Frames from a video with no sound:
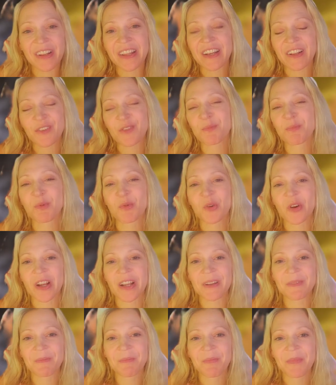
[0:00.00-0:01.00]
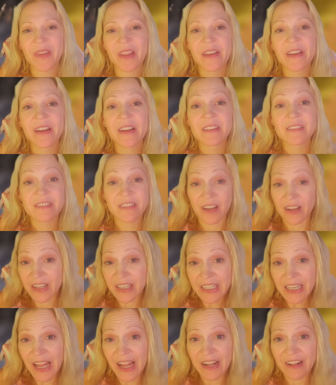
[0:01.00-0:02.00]
and explore it.
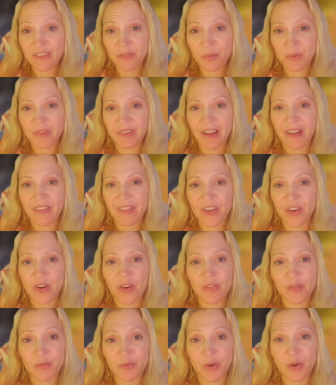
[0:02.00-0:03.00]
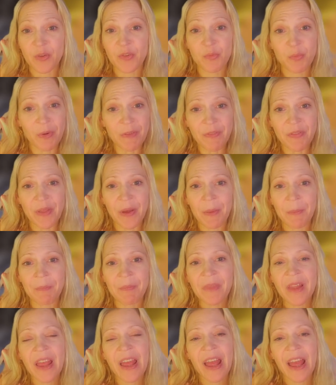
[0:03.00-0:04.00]
Duncan Hines was out there on the roads with them,
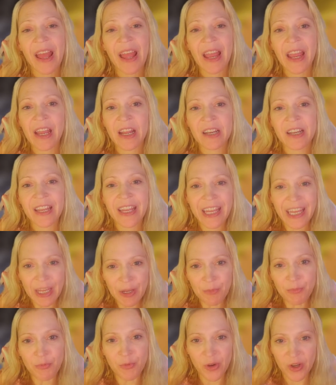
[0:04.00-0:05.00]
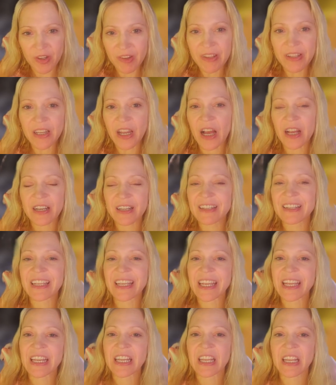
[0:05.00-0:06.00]
and he really got into
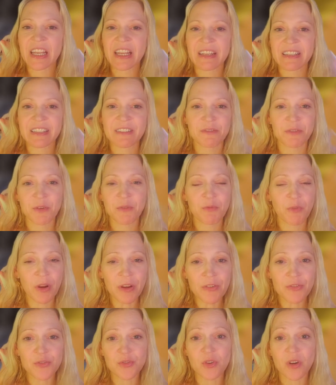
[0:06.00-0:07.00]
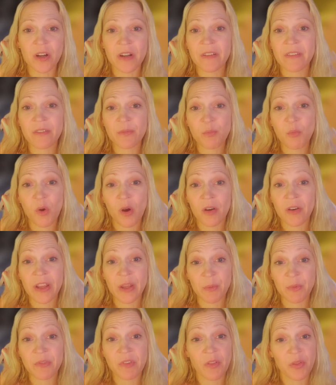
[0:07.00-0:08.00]
eating at different restaurants while he
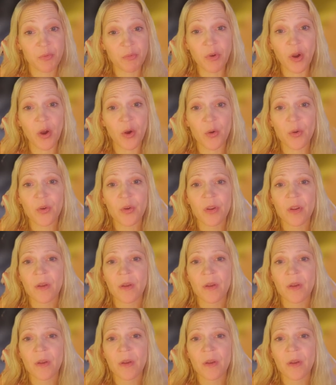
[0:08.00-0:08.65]
was on the road,